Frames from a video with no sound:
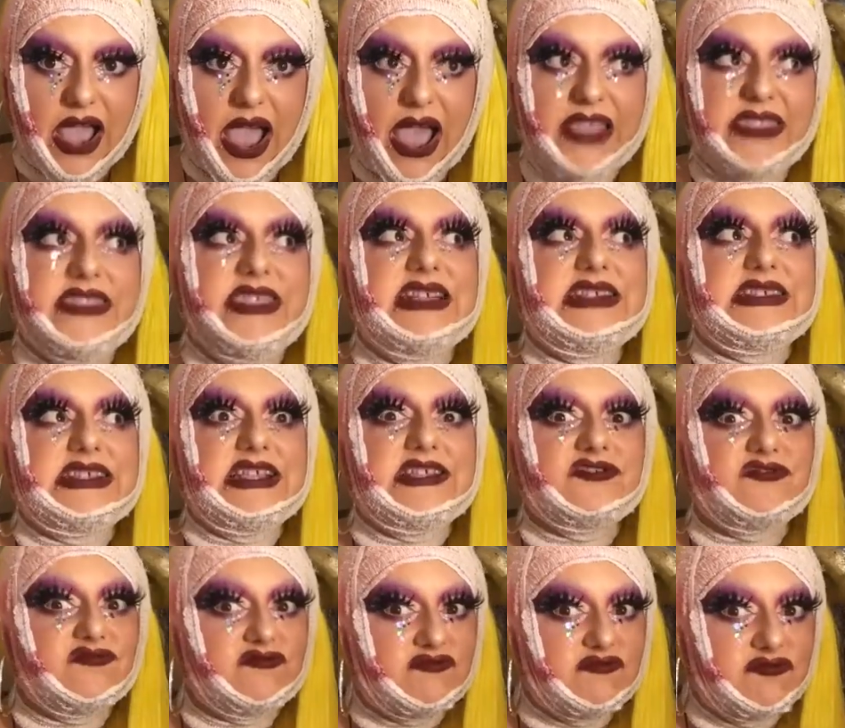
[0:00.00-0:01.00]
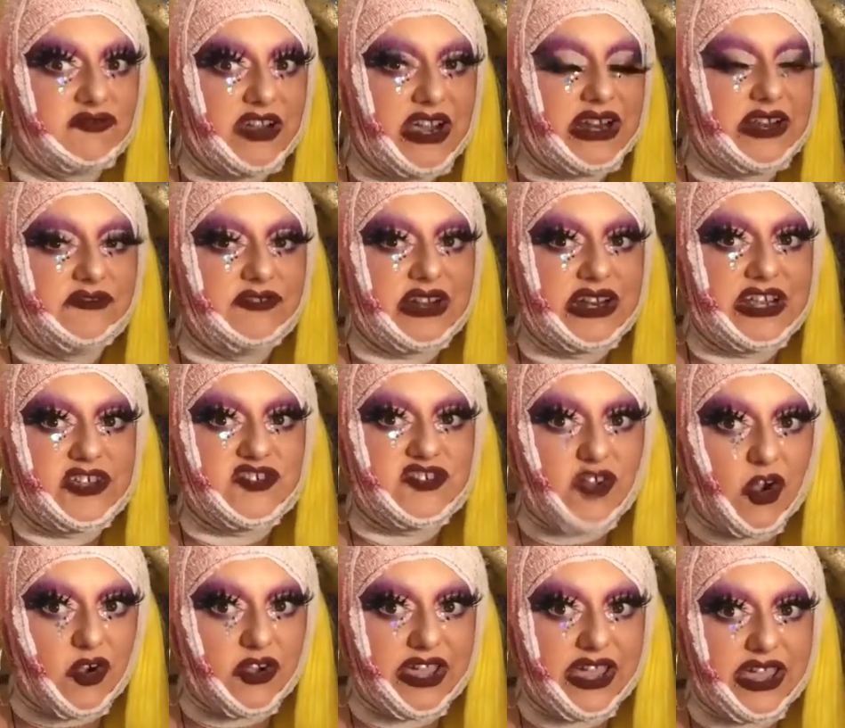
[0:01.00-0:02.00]
And this is really, really
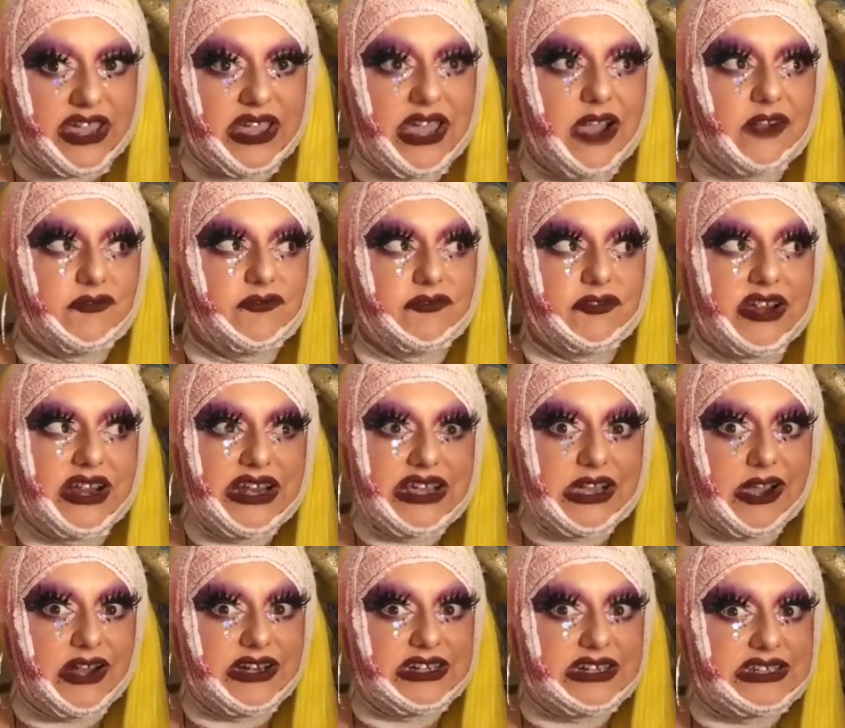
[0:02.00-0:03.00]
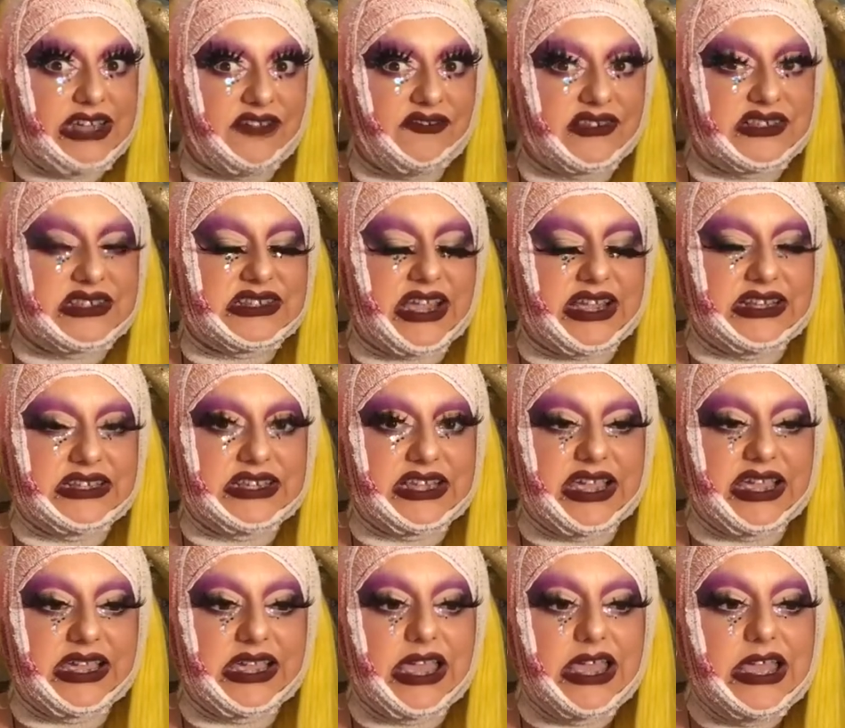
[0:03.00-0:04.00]
shocking and really kind of
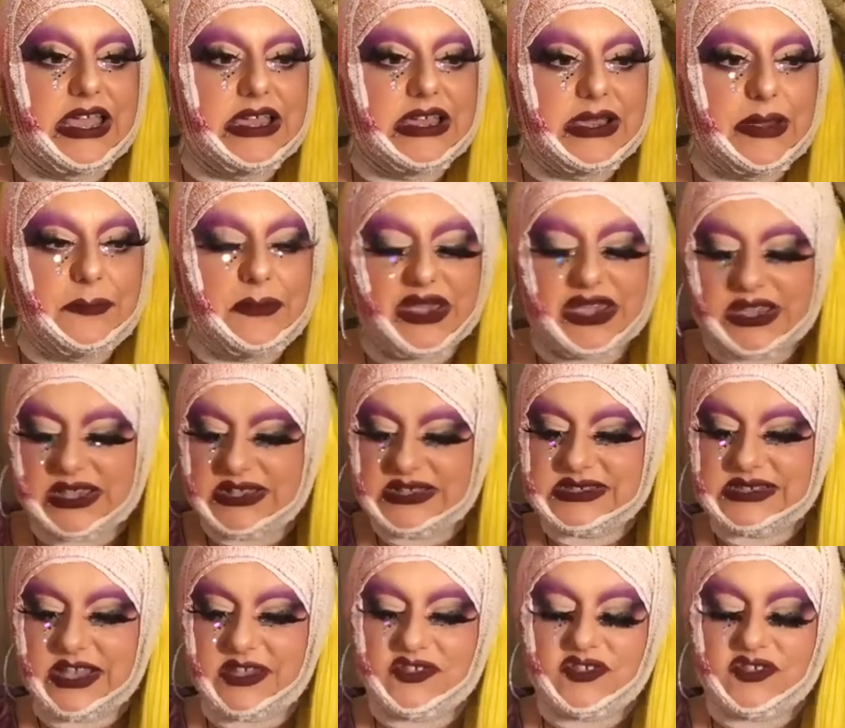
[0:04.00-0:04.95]
devastating because